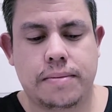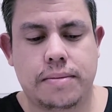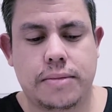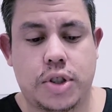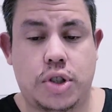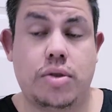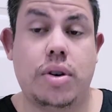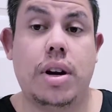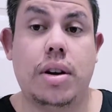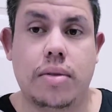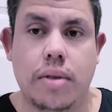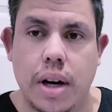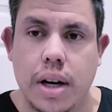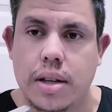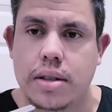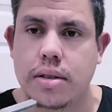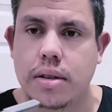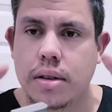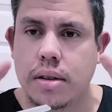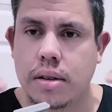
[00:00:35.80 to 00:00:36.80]
straight
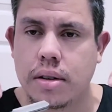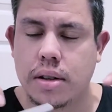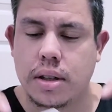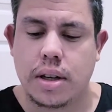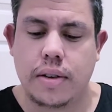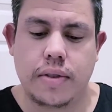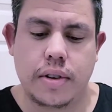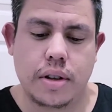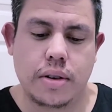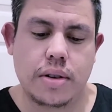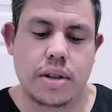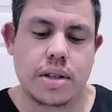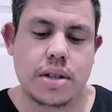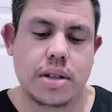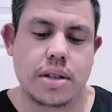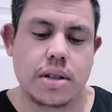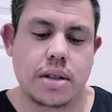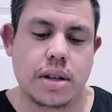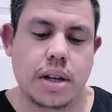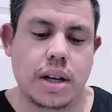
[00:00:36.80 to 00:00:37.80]
razor, even though this
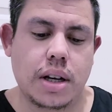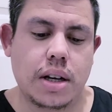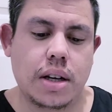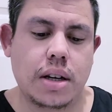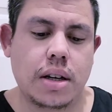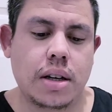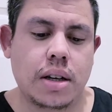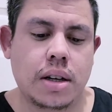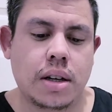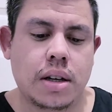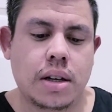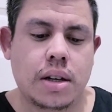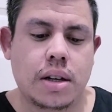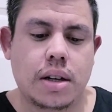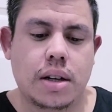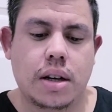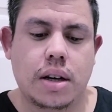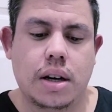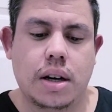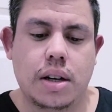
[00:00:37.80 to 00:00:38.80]
isn't a
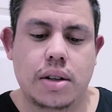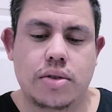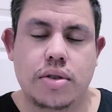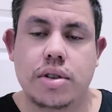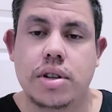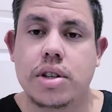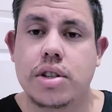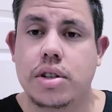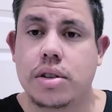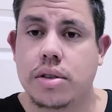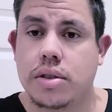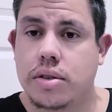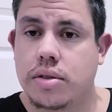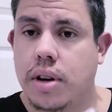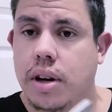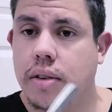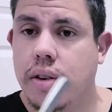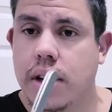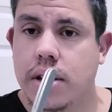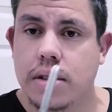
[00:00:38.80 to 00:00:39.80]
uh, traditional
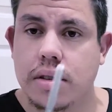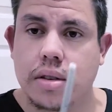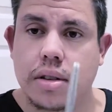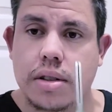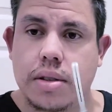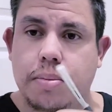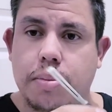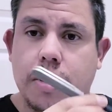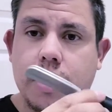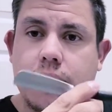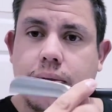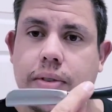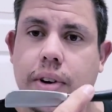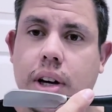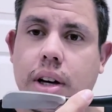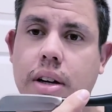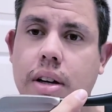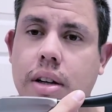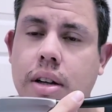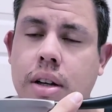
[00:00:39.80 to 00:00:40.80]
straight razor. It's pretty
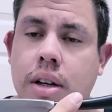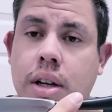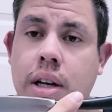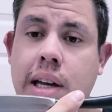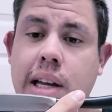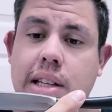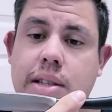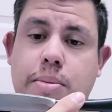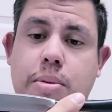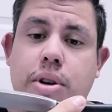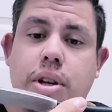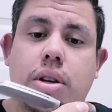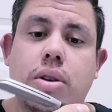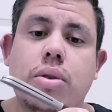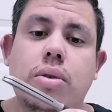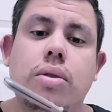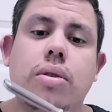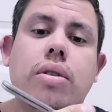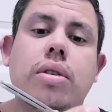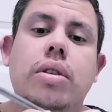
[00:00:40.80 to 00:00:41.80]
fun. It's pretty
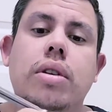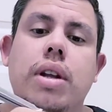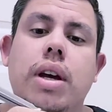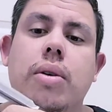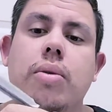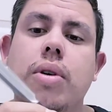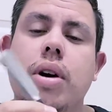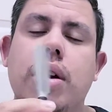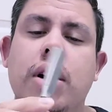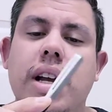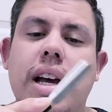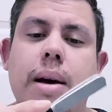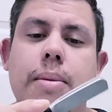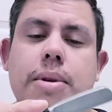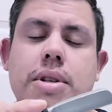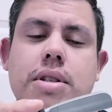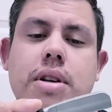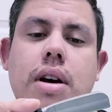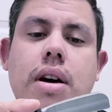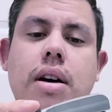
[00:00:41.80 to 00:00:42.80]
cool. They run on
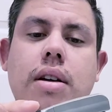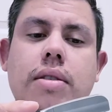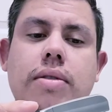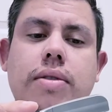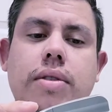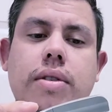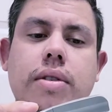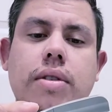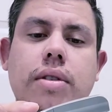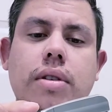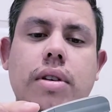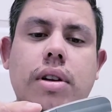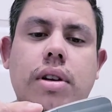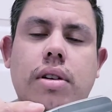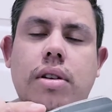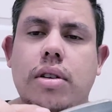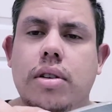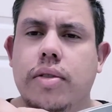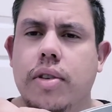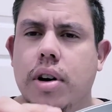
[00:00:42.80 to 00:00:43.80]
Amazon for a
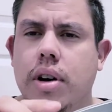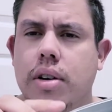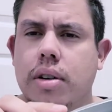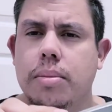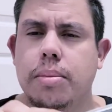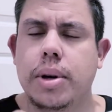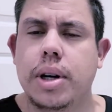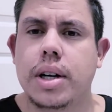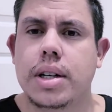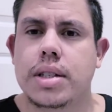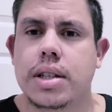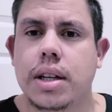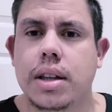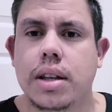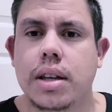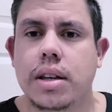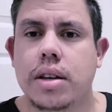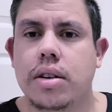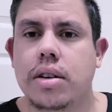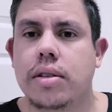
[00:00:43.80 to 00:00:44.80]
little over a hundred bucks. I
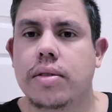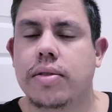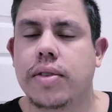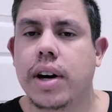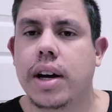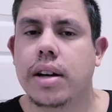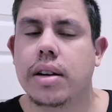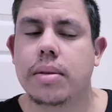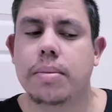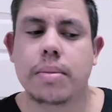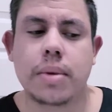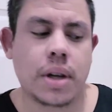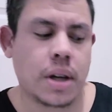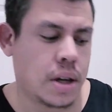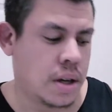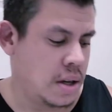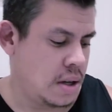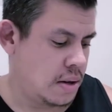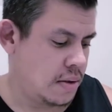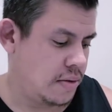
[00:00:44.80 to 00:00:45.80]
think you could find them
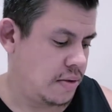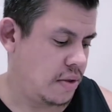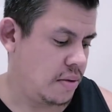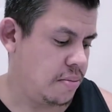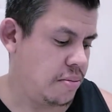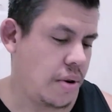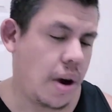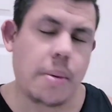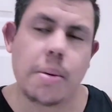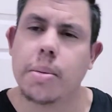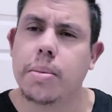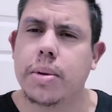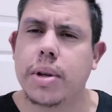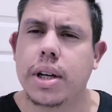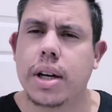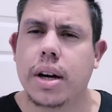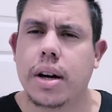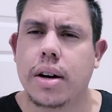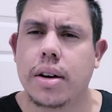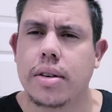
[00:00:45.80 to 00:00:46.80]
for
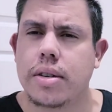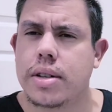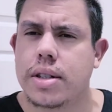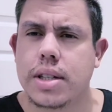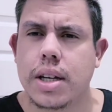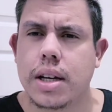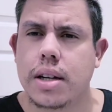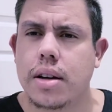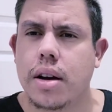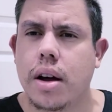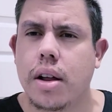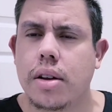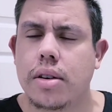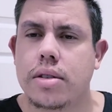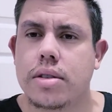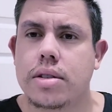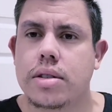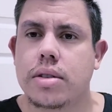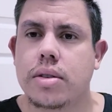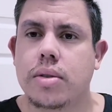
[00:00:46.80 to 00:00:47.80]
probably a hundred and ten
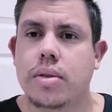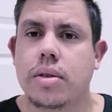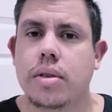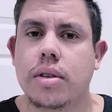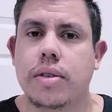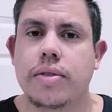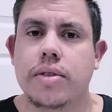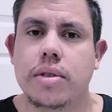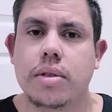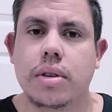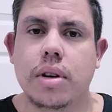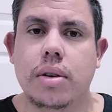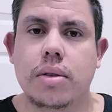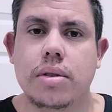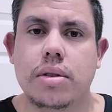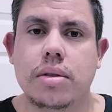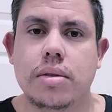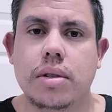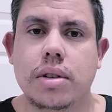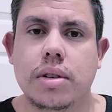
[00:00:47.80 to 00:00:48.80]
dollars, or if you
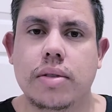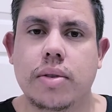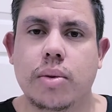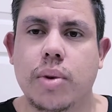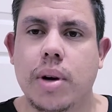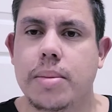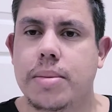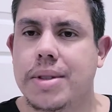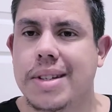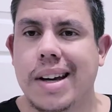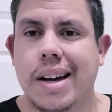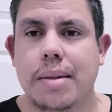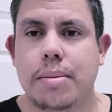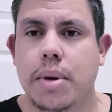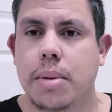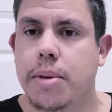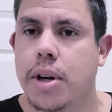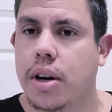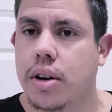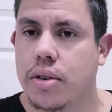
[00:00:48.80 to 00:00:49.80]
go to a different website,
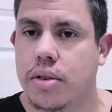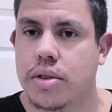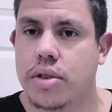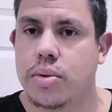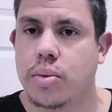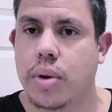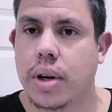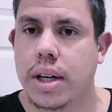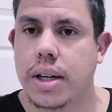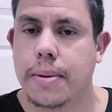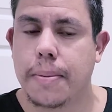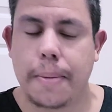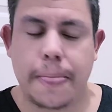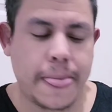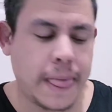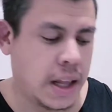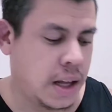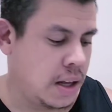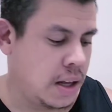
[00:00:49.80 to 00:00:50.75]
maybe a hundred and twenty.